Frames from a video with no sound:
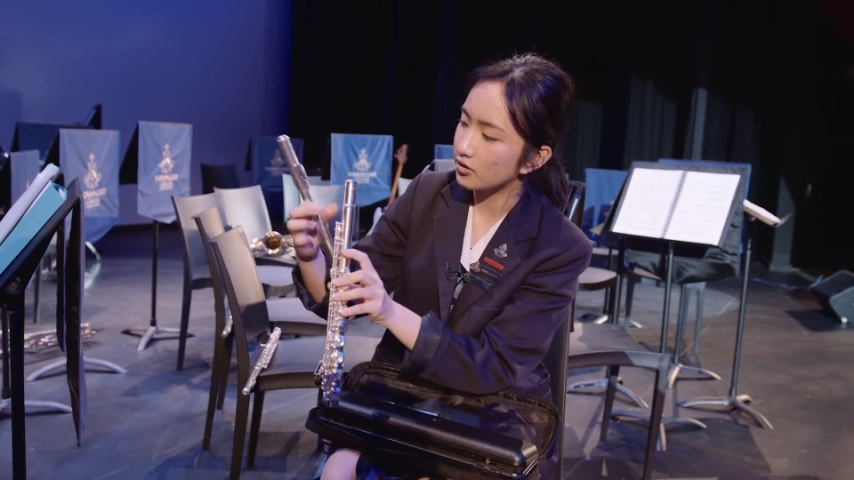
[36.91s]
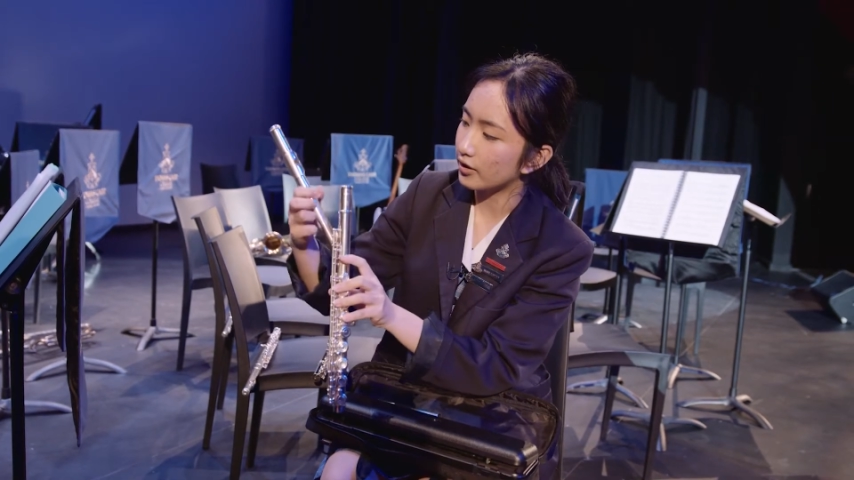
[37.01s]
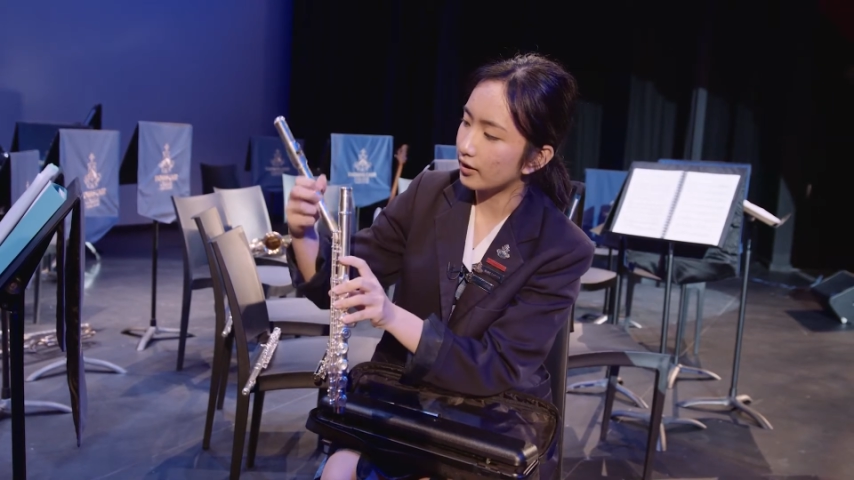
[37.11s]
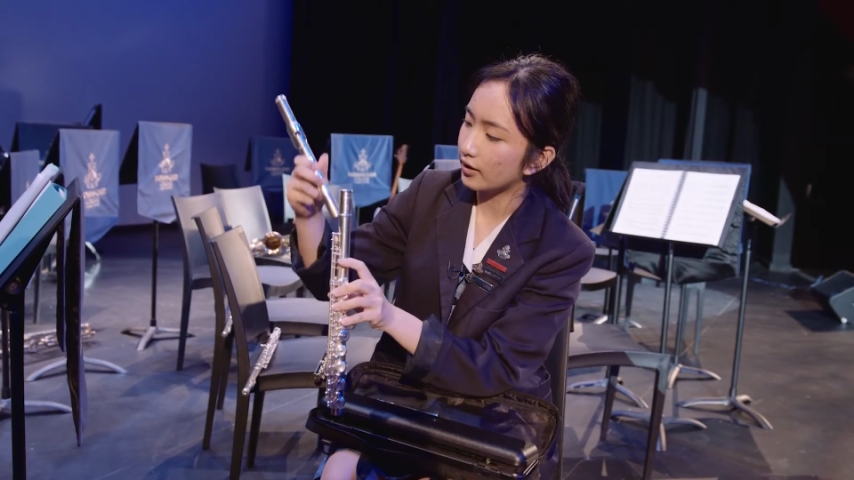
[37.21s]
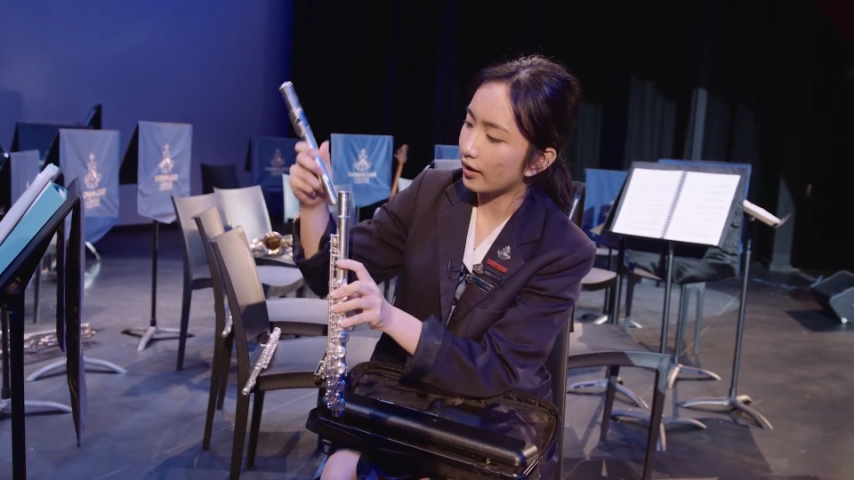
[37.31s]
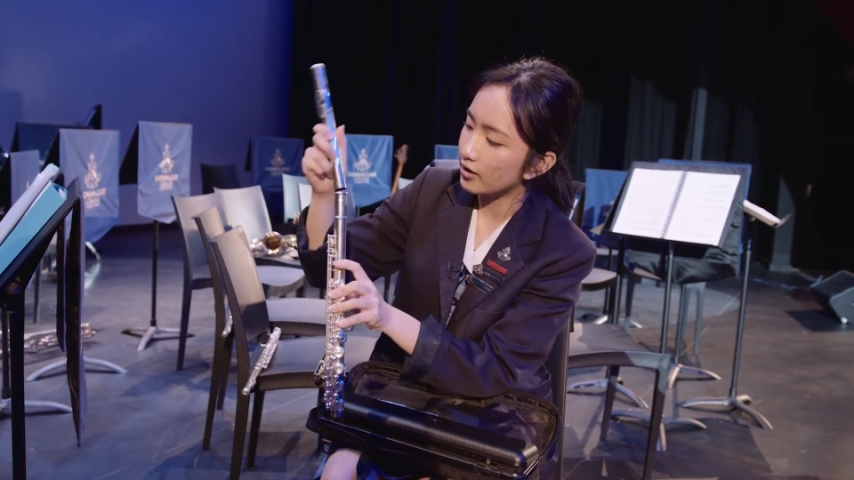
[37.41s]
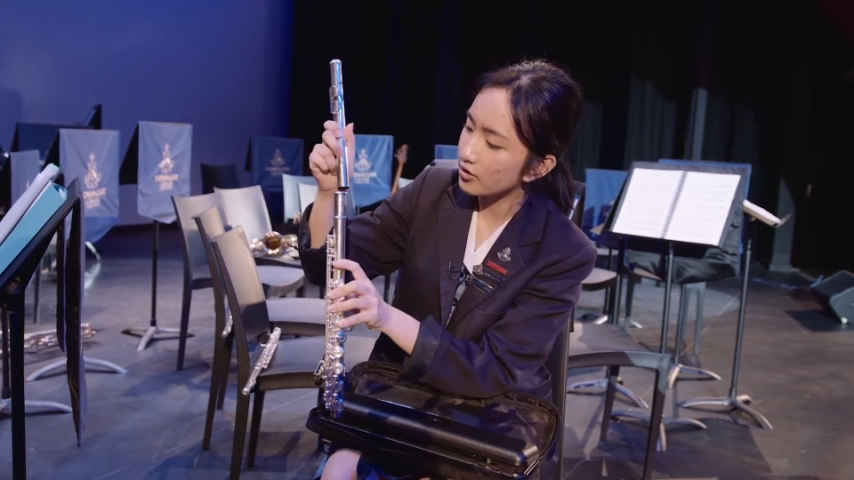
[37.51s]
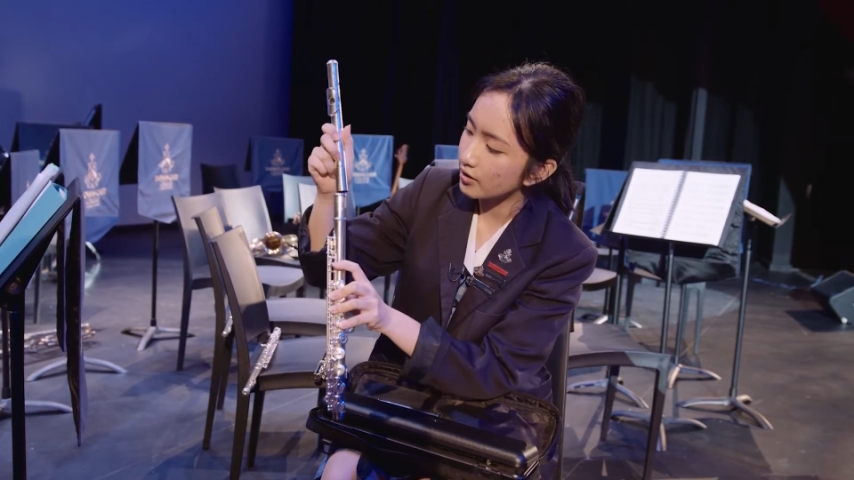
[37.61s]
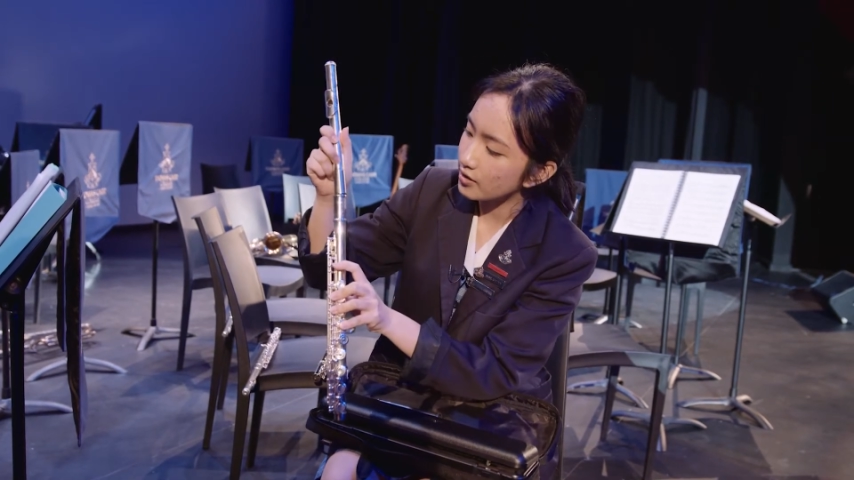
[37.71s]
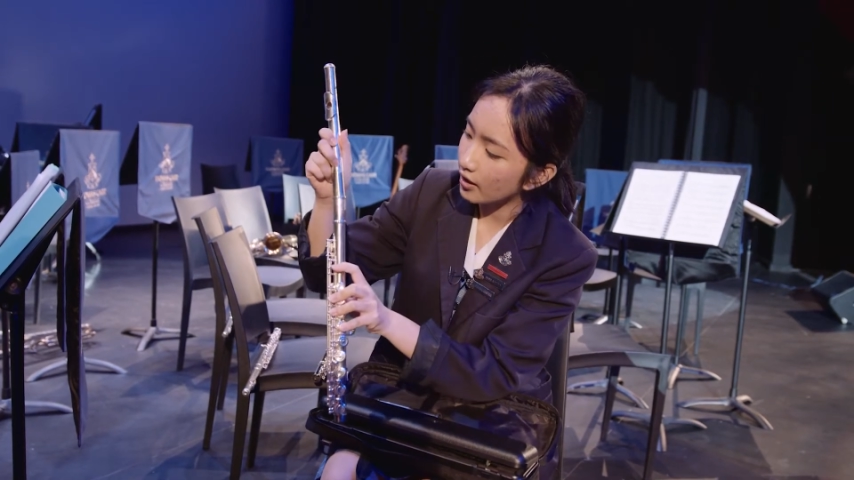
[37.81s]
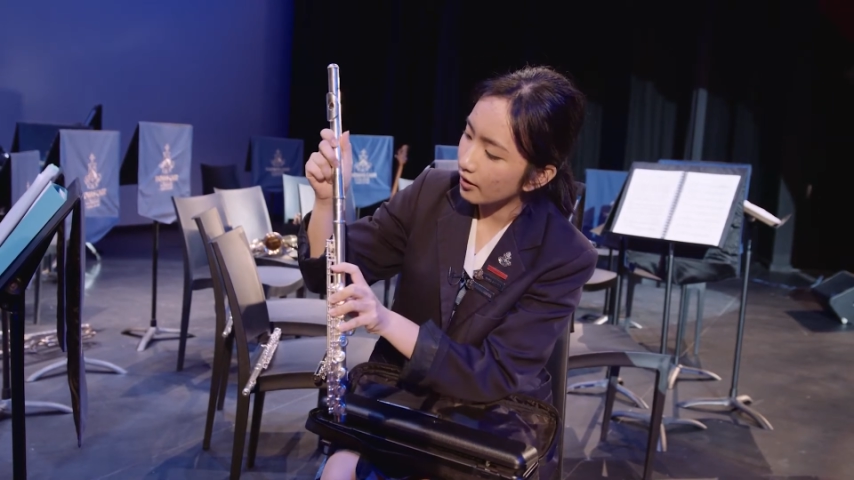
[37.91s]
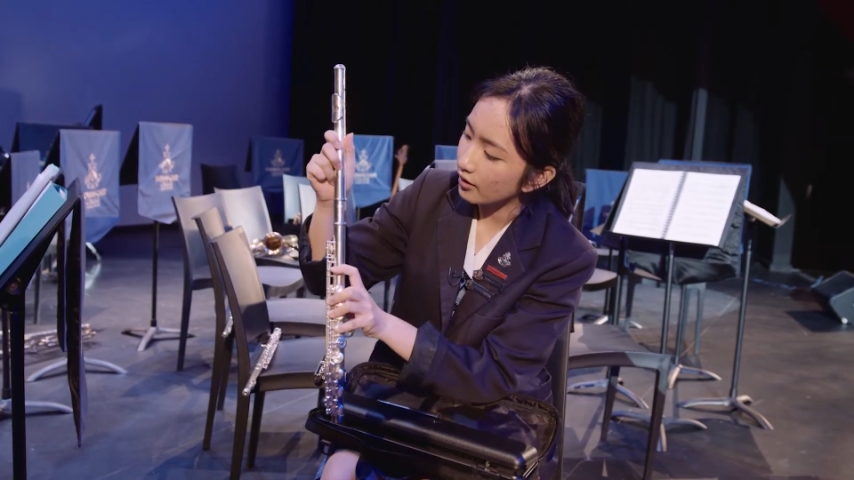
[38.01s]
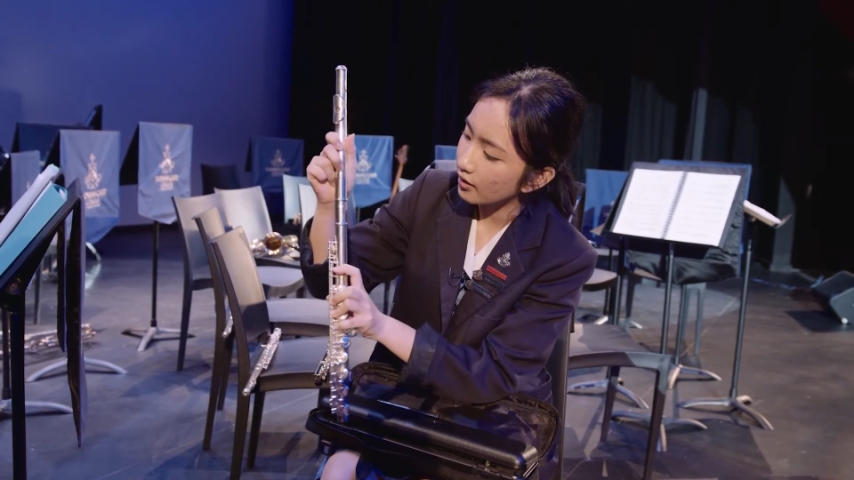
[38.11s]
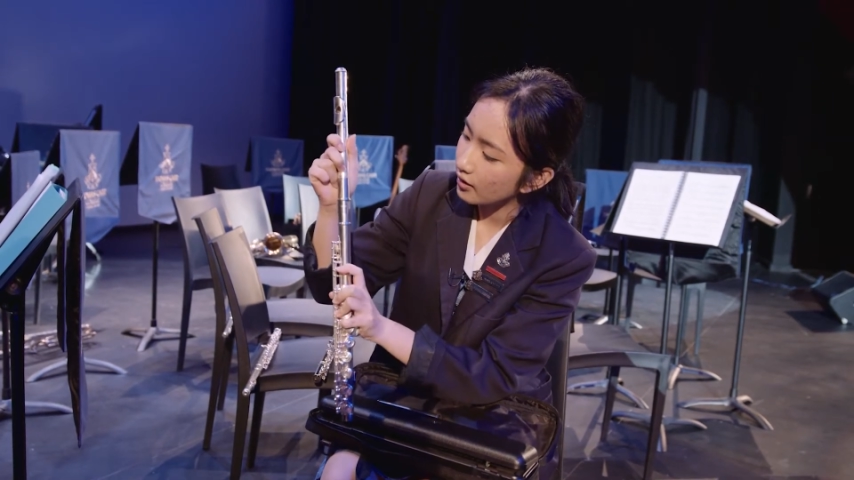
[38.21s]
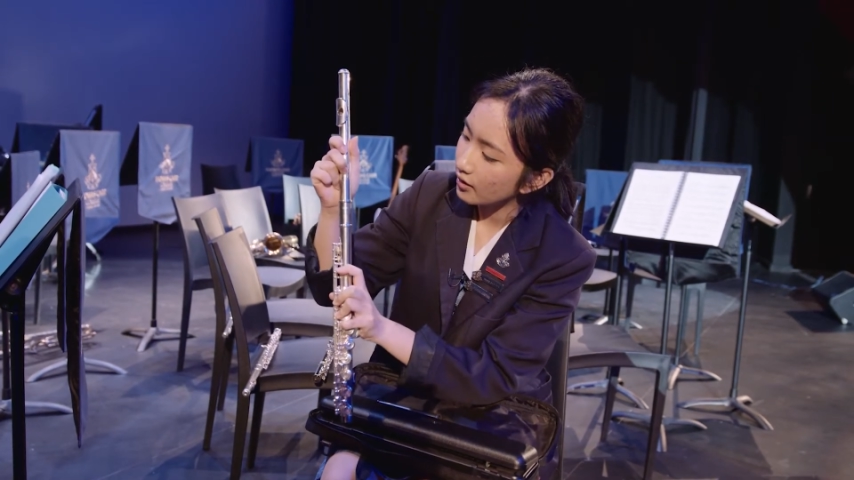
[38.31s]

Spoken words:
joint and the head joint together